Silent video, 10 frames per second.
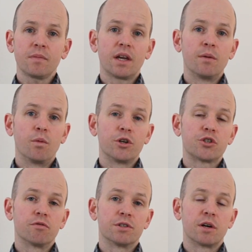in which
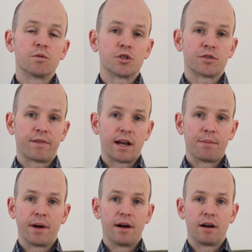the results just fell
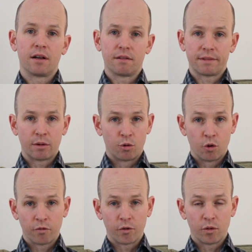apart. They were
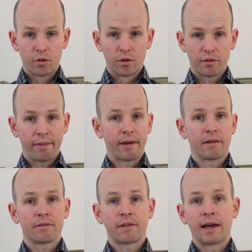awful.
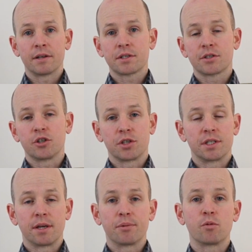Now, that's just a
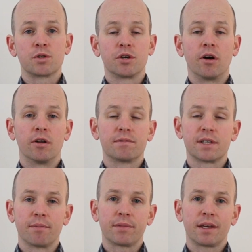typical sign of
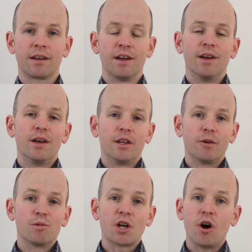something
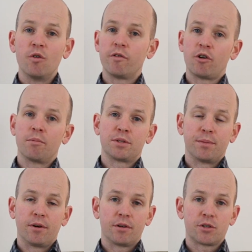that was over
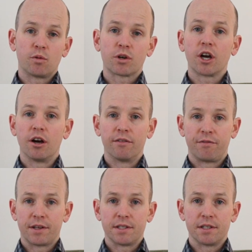optimized or curve
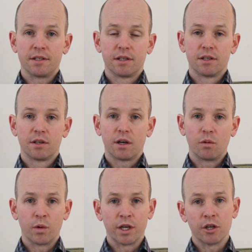fitted.
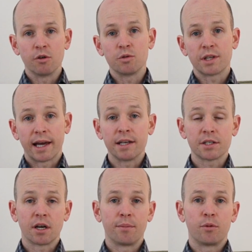We used that in
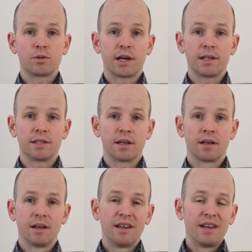sample data
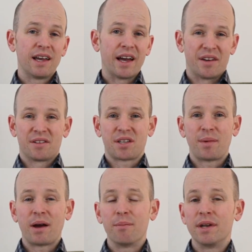and
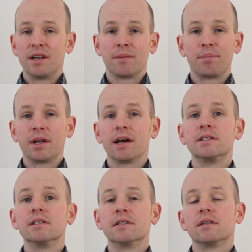somehow
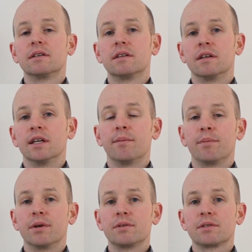manipulated the
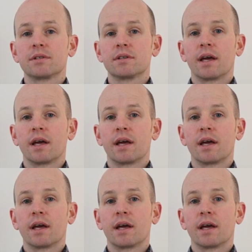numbers,